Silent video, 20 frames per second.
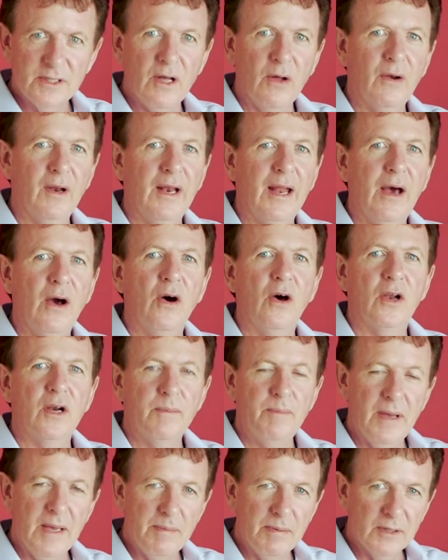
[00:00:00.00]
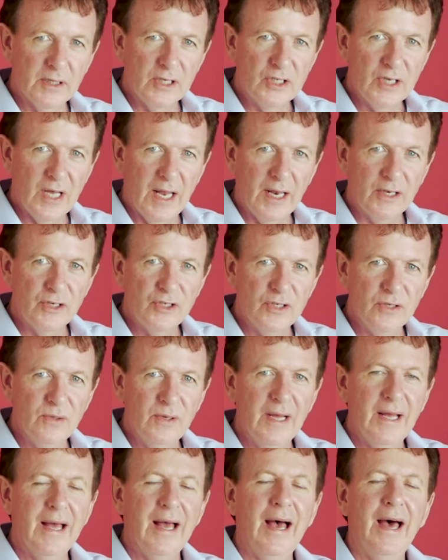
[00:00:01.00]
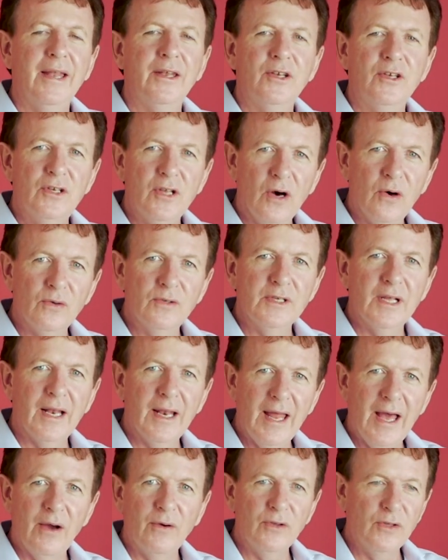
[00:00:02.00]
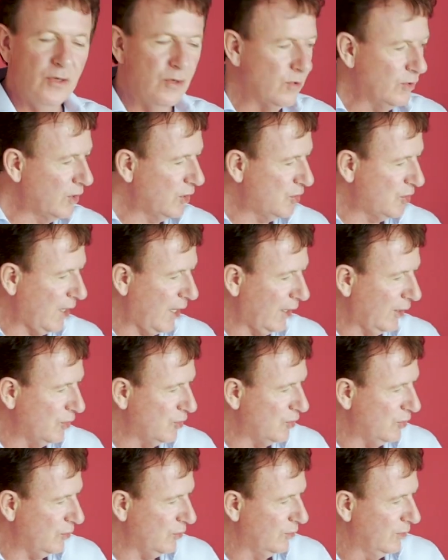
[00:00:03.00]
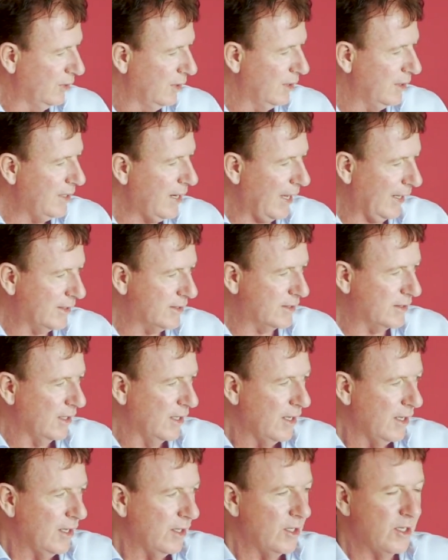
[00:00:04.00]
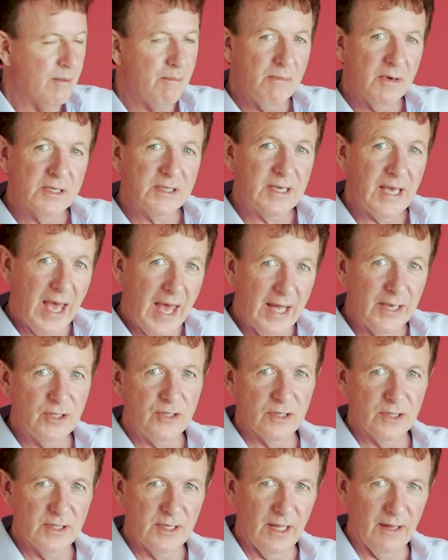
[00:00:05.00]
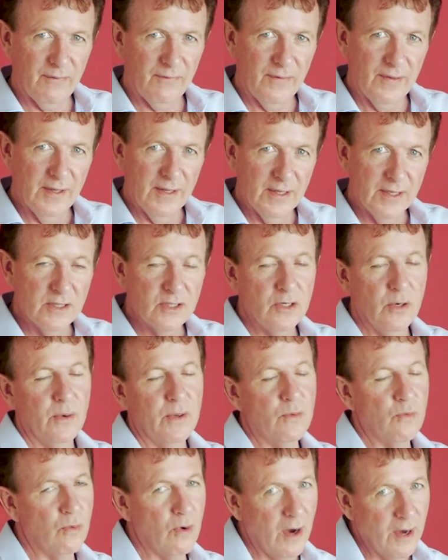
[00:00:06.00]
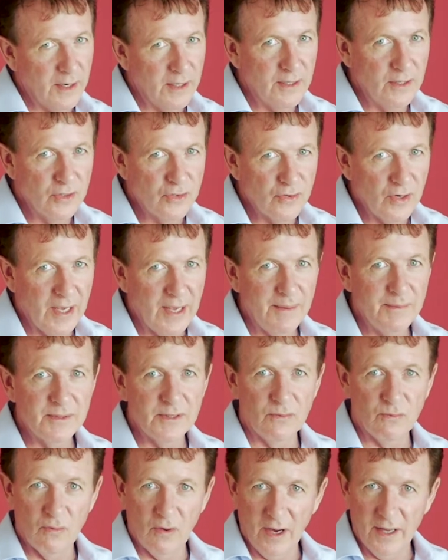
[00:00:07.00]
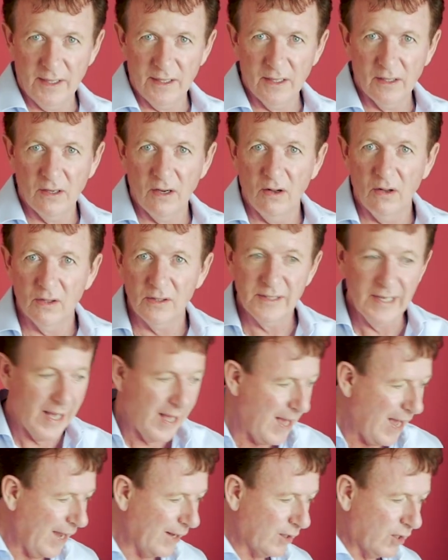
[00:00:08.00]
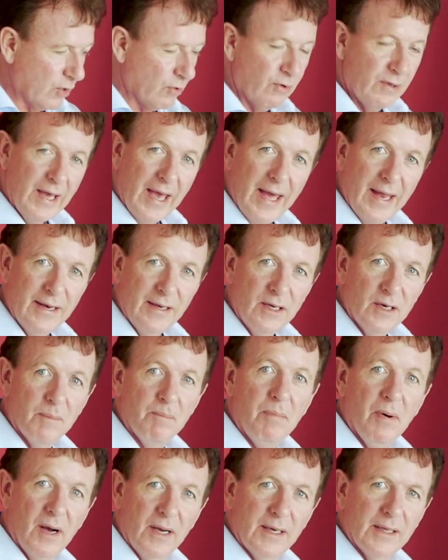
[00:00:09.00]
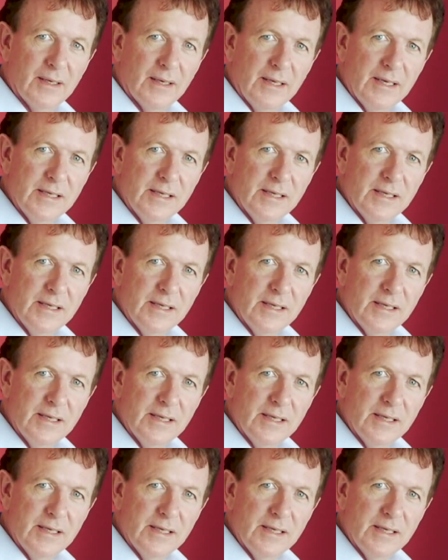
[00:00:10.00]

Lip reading: don't allow other people to challenge you and don't allow you to challenge you. Next, you must catch yourself. So in writing your dreams and writing your goals and creating your bucket